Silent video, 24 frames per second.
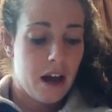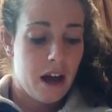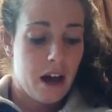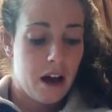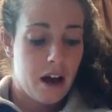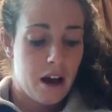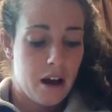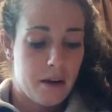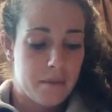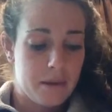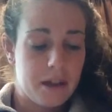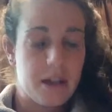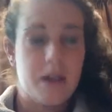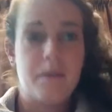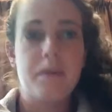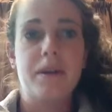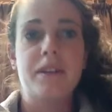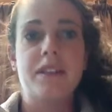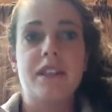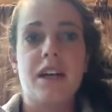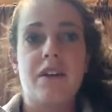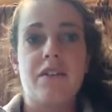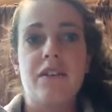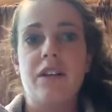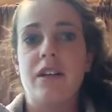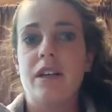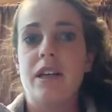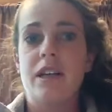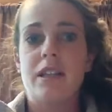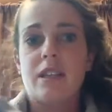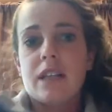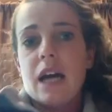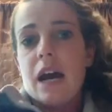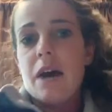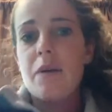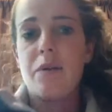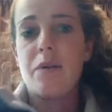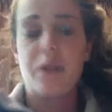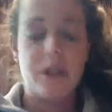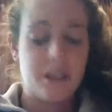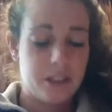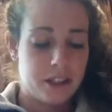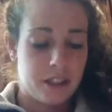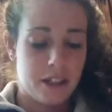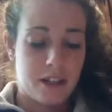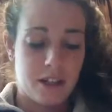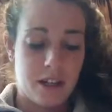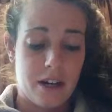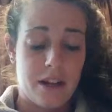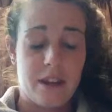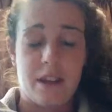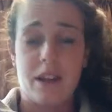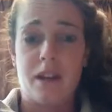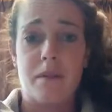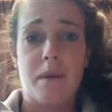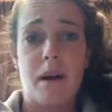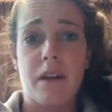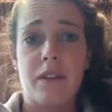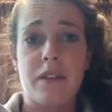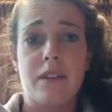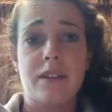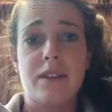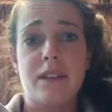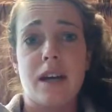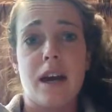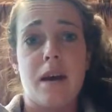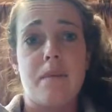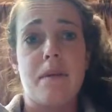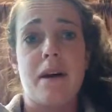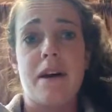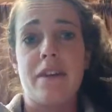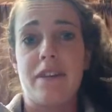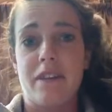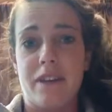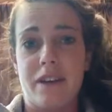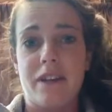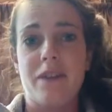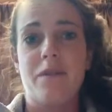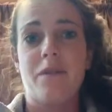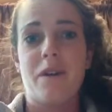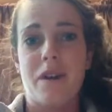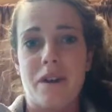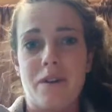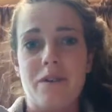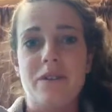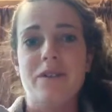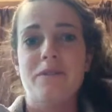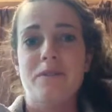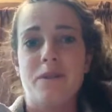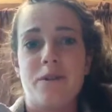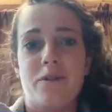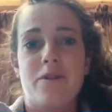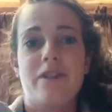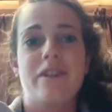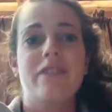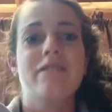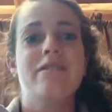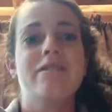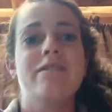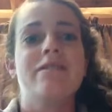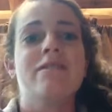And number 7 is I wouldn't change anything about this lab. I think it went smoothly.